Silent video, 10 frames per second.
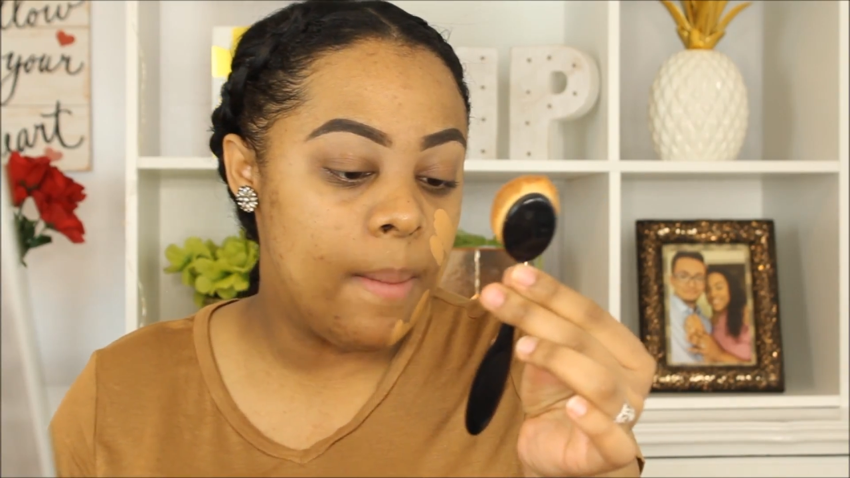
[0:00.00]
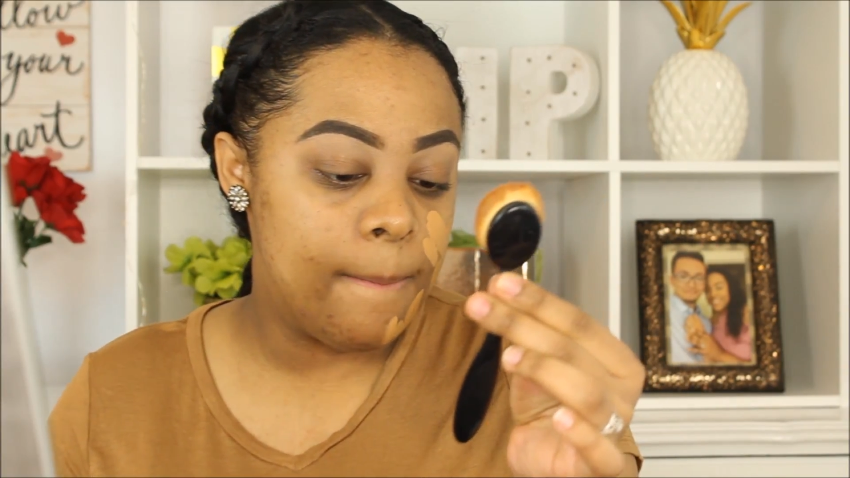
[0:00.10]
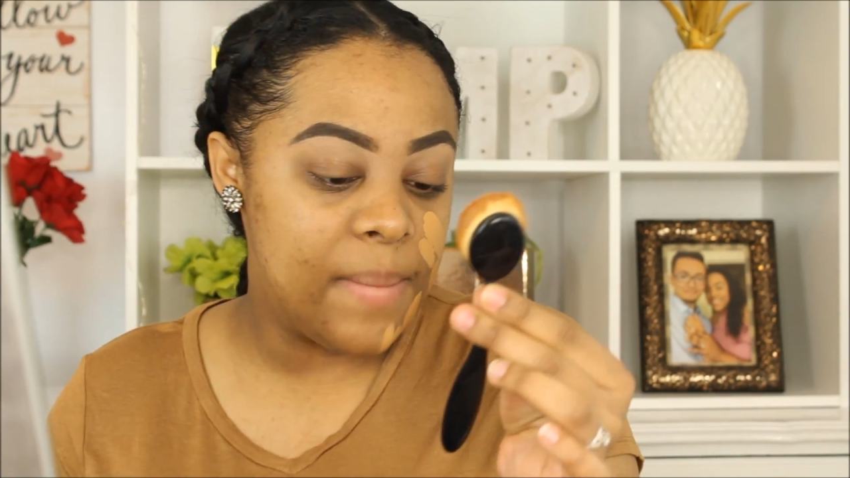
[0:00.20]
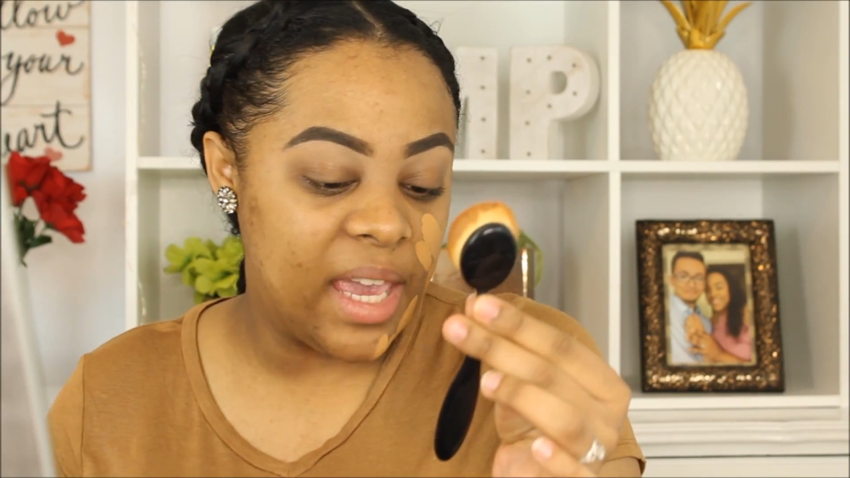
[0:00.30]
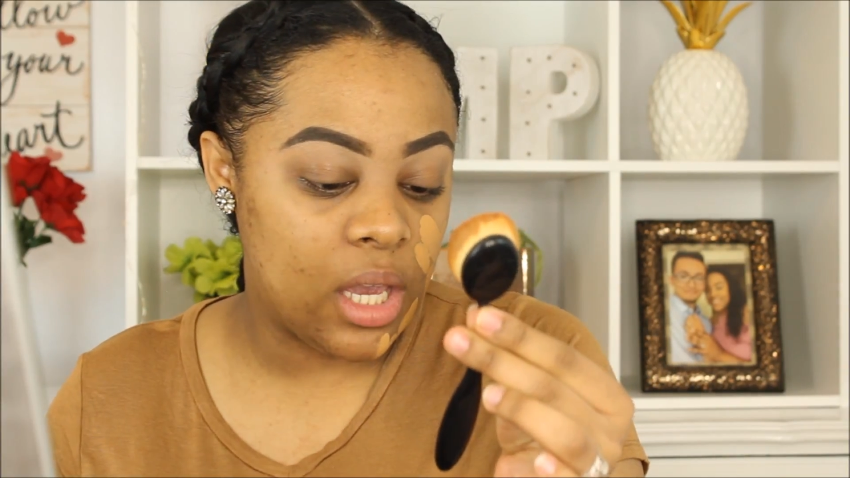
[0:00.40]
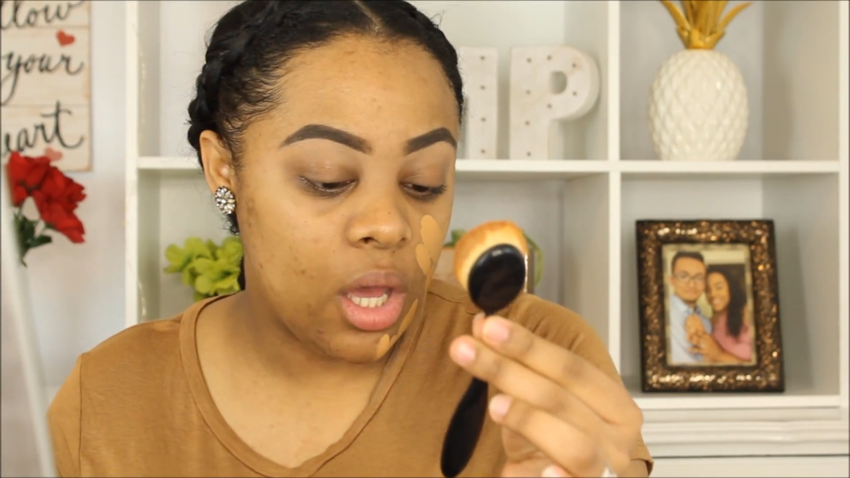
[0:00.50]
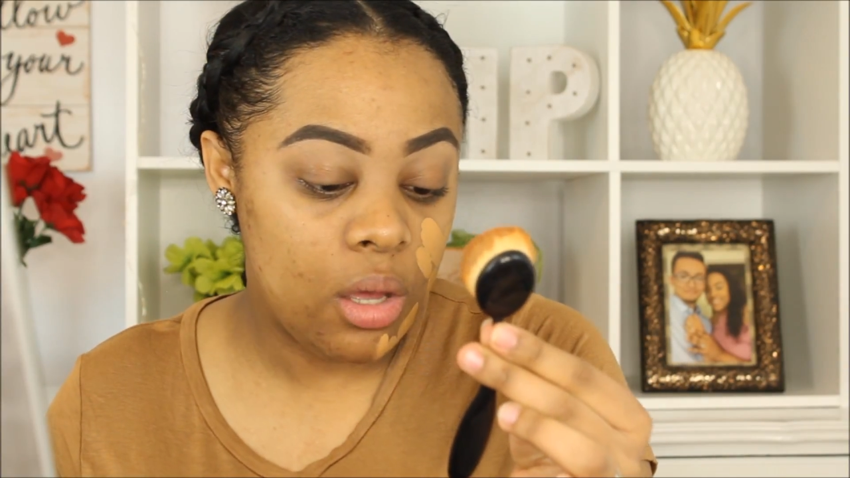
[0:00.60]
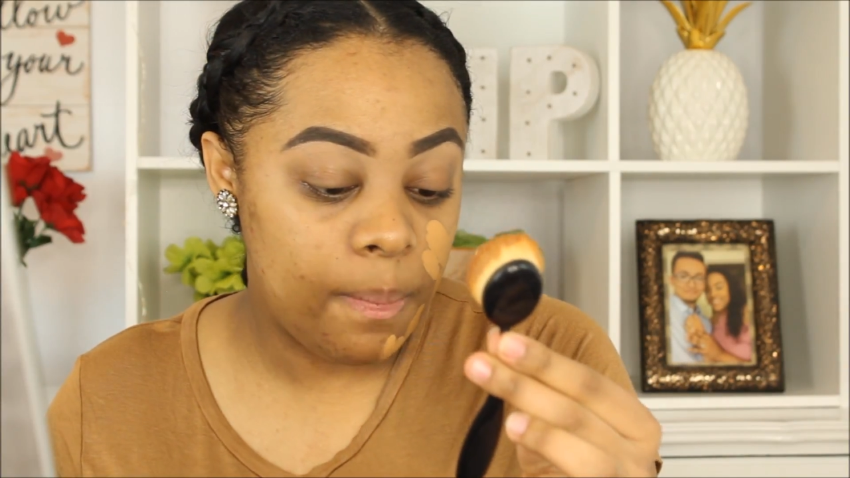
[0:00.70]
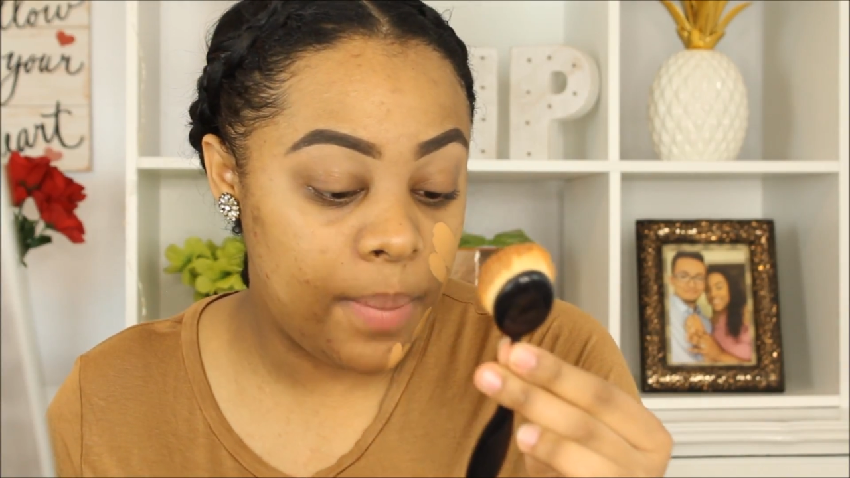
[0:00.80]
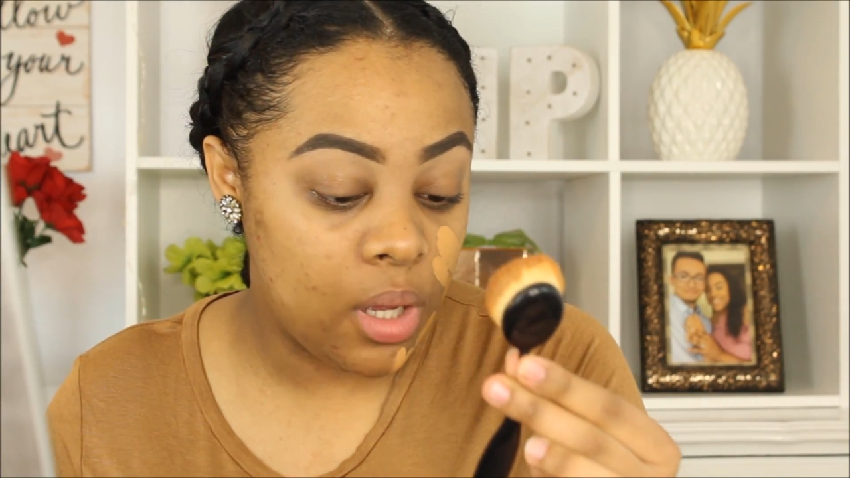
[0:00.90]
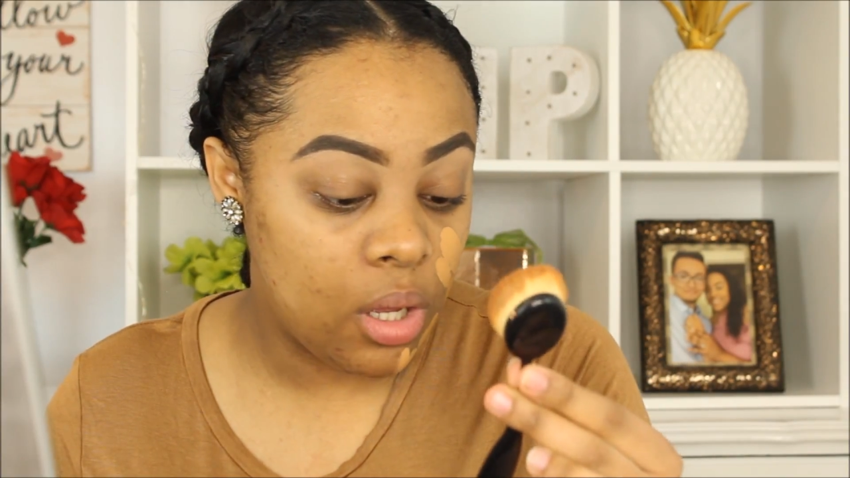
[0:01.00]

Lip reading: Makeup,